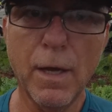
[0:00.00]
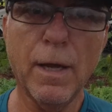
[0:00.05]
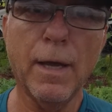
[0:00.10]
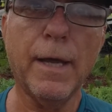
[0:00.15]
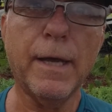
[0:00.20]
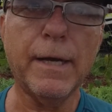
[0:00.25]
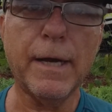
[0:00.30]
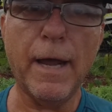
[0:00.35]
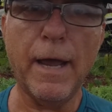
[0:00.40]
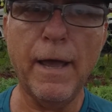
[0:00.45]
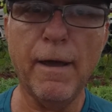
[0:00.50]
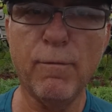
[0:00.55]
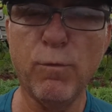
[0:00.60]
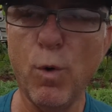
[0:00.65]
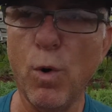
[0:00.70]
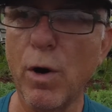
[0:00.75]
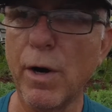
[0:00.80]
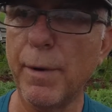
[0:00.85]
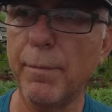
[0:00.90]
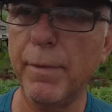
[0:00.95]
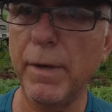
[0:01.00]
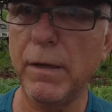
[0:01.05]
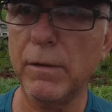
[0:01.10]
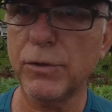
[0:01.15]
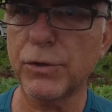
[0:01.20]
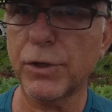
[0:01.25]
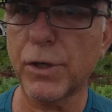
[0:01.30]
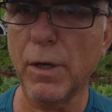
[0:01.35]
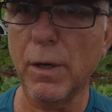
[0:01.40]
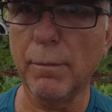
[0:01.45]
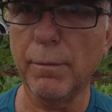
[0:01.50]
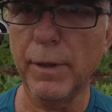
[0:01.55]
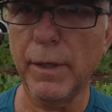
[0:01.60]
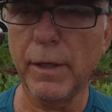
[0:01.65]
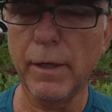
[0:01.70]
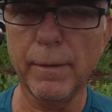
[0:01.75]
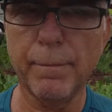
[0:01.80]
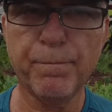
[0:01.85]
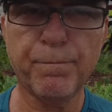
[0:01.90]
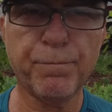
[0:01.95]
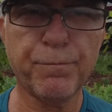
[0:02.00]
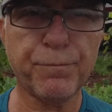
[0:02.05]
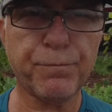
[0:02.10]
and I have watermelons coming in.